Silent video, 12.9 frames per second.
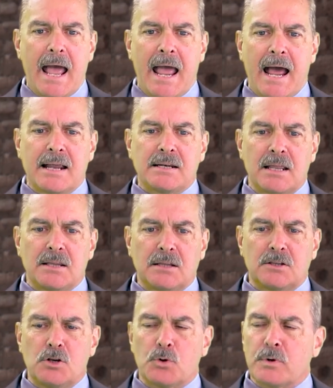And
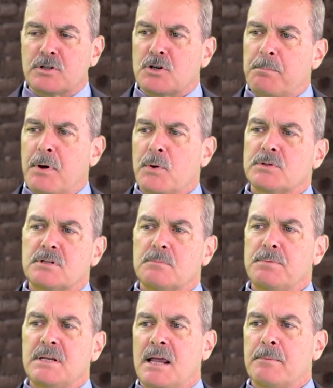you were supposed to
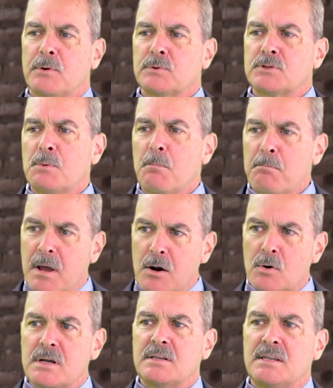be able to
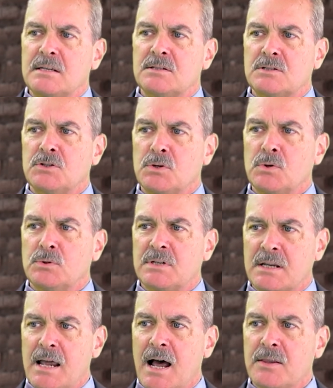marry these two
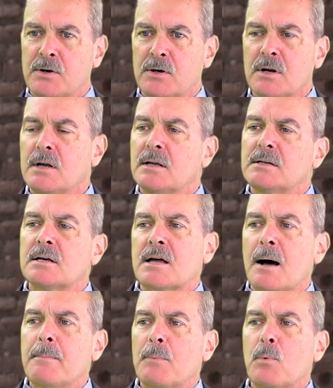together to
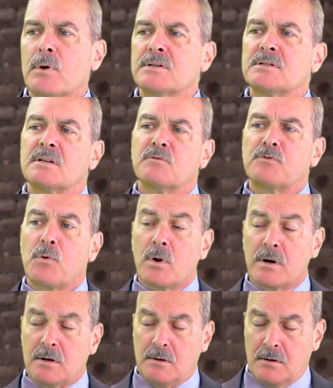come up what
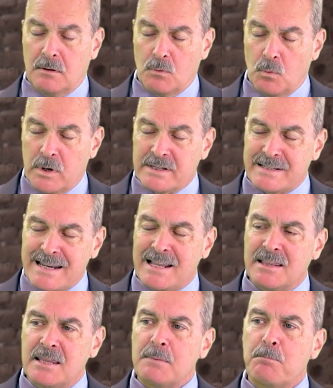is
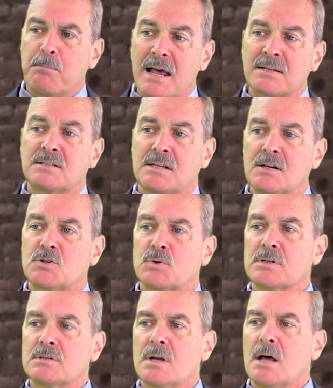in the best
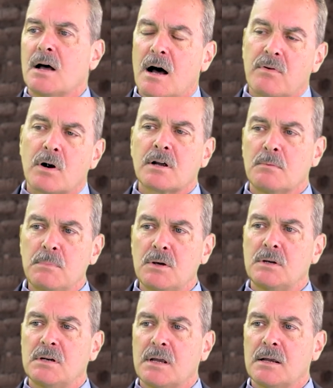interest of our
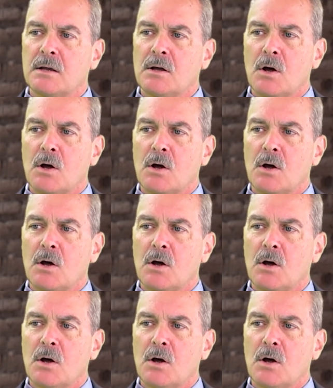community.